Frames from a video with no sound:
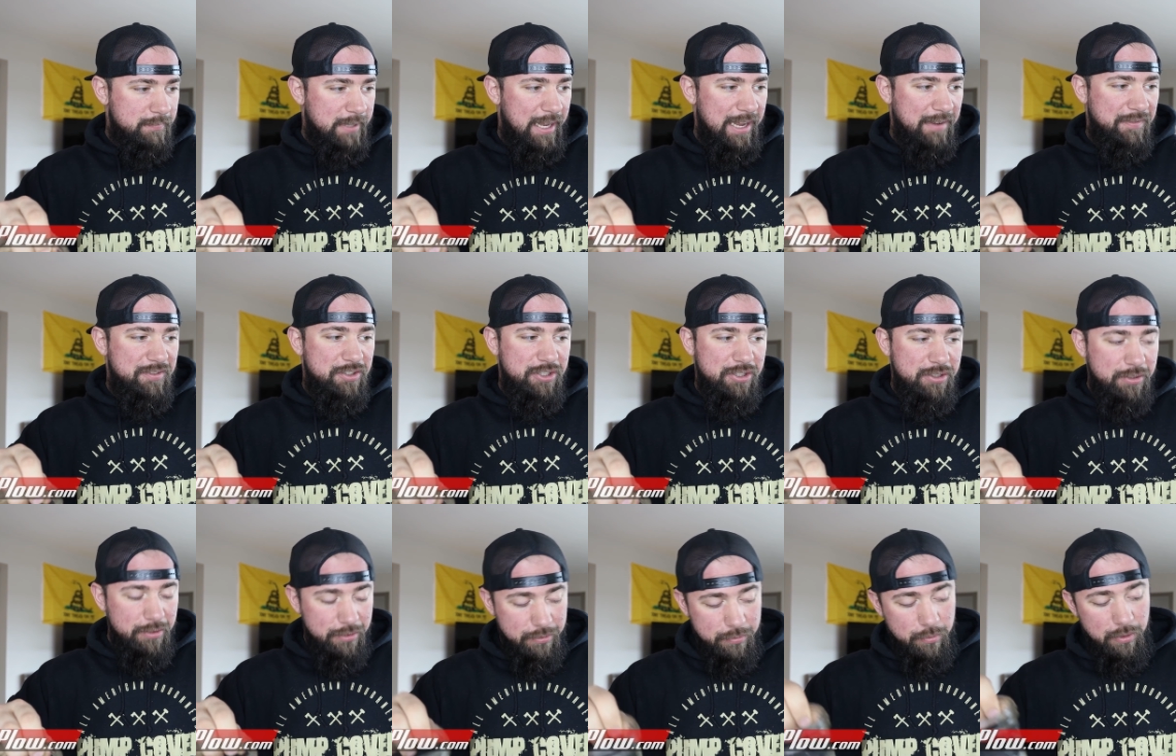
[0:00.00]
I have
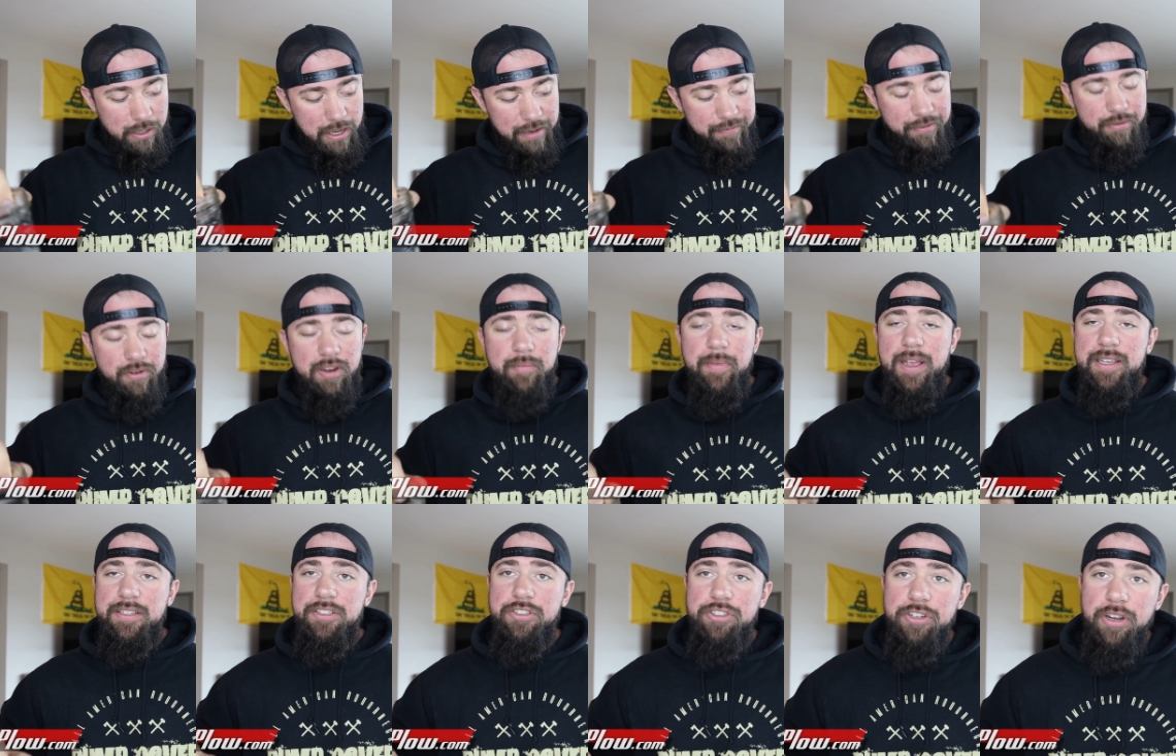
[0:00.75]
two, well I have three
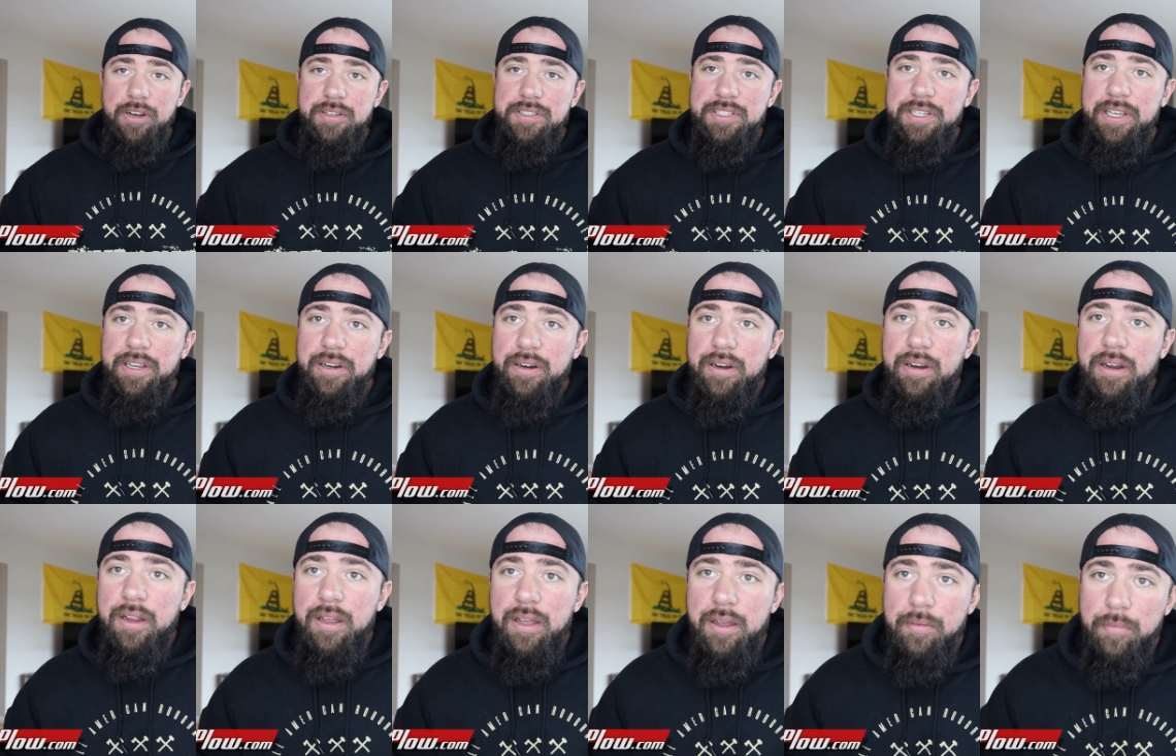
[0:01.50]
mason jars
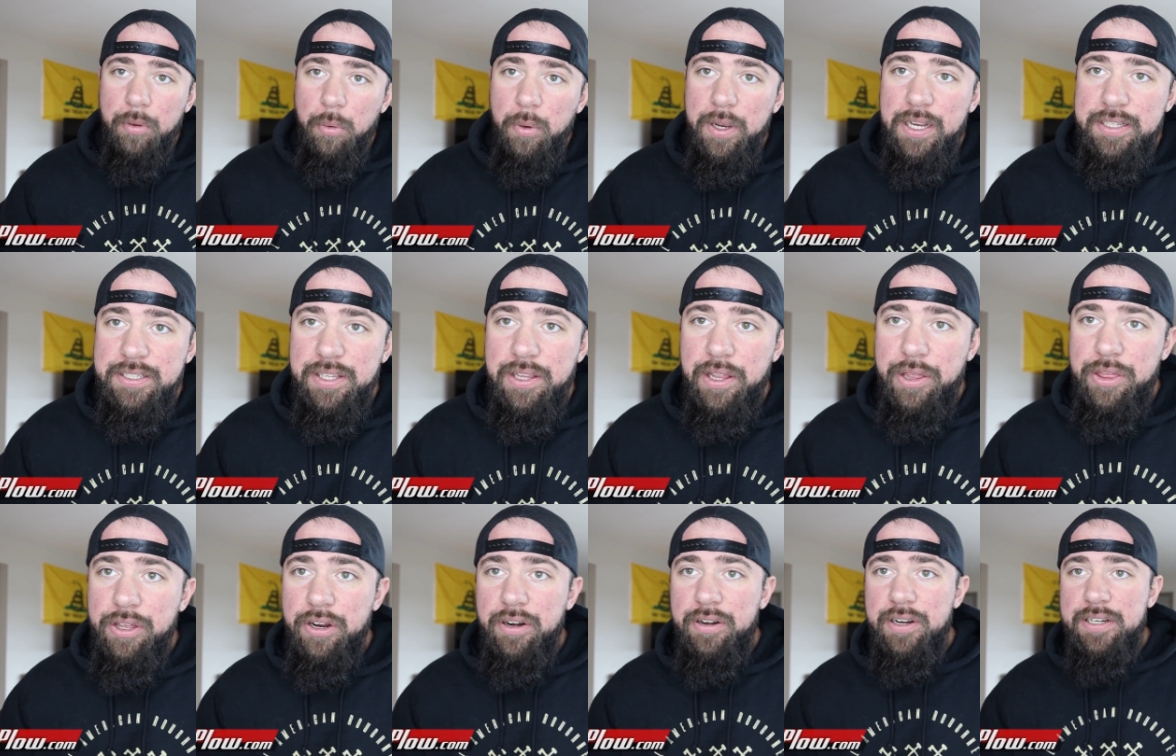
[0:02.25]
here, but we'll get to
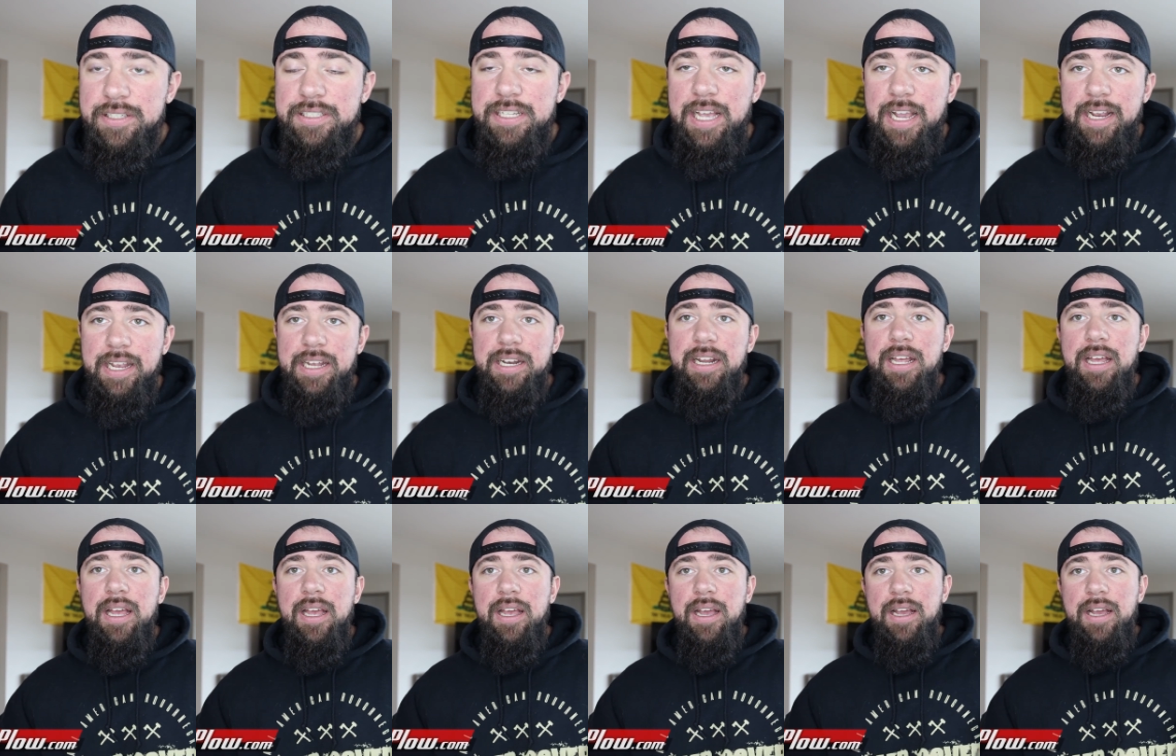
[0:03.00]
the third in a second.